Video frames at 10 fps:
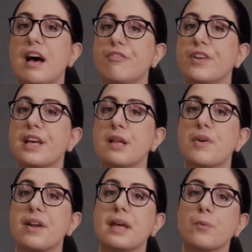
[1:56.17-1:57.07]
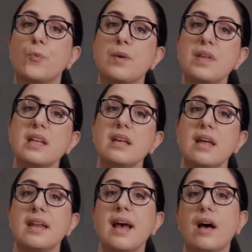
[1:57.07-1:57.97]
African American women
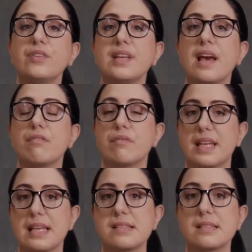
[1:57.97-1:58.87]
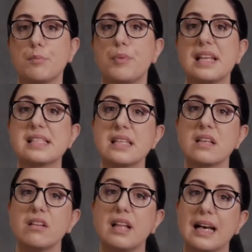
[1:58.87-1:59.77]
and how they are erased by a
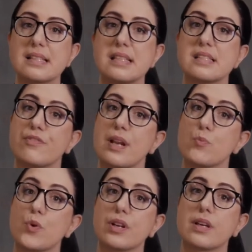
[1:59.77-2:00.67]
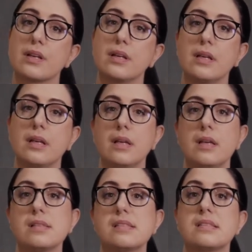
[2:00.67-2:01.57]
single axis framework,
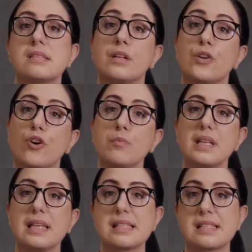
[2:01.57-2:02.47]
since the norm is